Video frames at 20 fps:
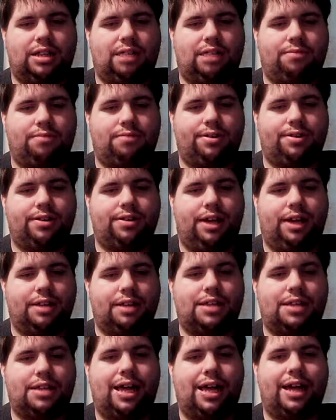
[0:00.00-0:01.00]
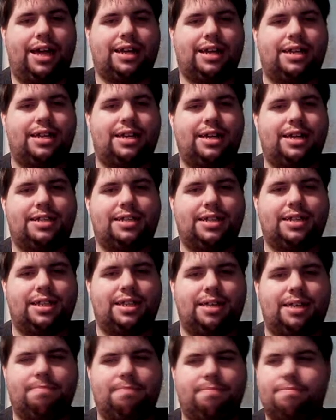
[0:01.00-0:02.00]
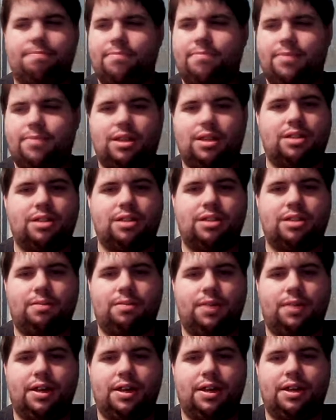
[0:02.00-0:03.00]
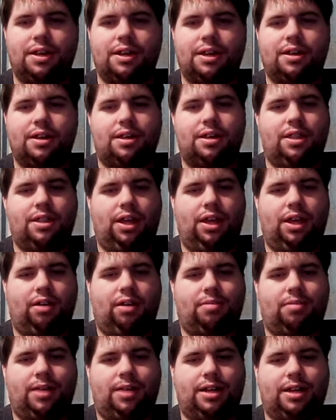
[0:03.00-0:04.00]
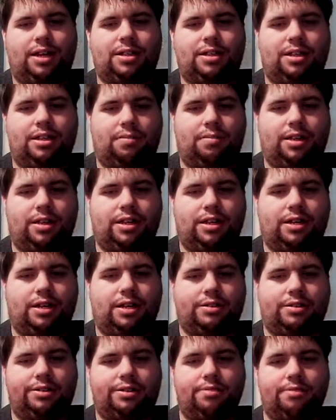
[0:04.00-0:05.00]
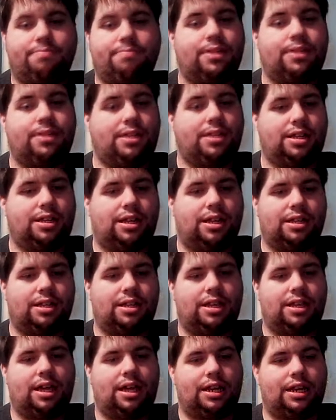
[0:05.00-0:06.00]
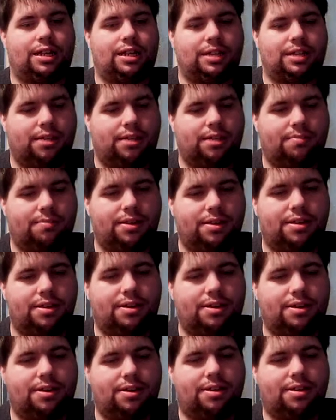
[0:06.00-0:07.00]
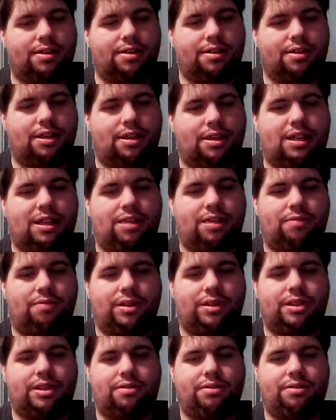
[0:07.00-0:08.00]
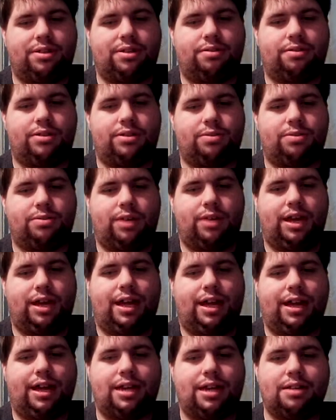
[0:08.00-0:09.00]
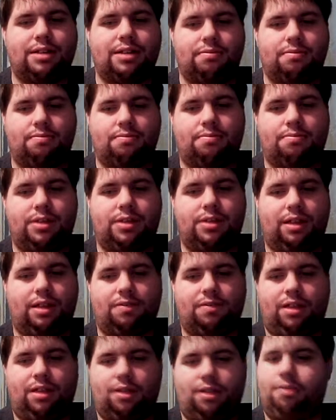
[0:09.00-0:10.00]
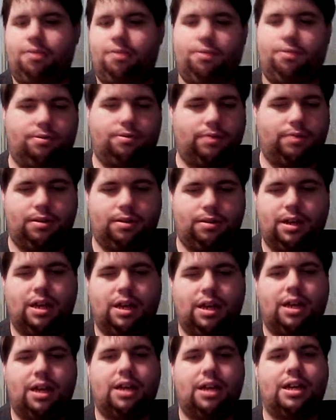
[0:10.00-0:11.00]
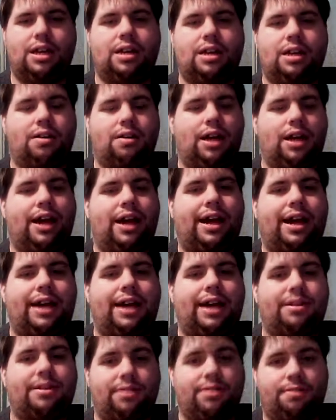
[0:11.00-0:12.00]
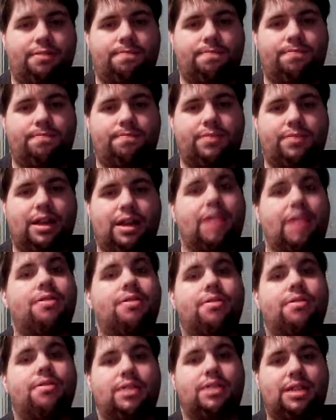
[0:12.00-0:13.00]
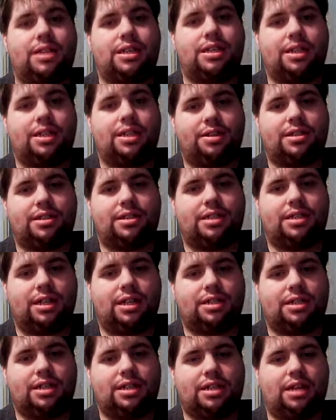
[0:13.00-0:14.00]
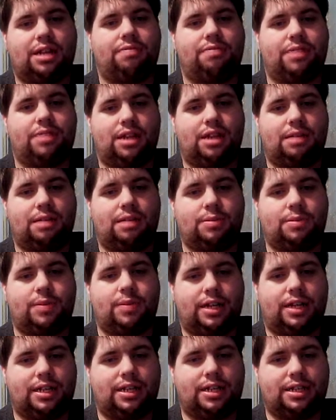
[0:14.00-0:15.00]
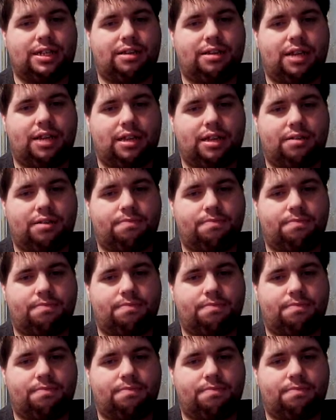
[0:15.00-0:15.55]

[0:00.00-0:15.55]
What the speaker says: that we're antagonizing them in some way. The Autobots and the military are basically antagonizing. The ones that are here just want to hide and be left alone or whatever. I don't know. I don't know the details. That's kind of what the game's making it sound like,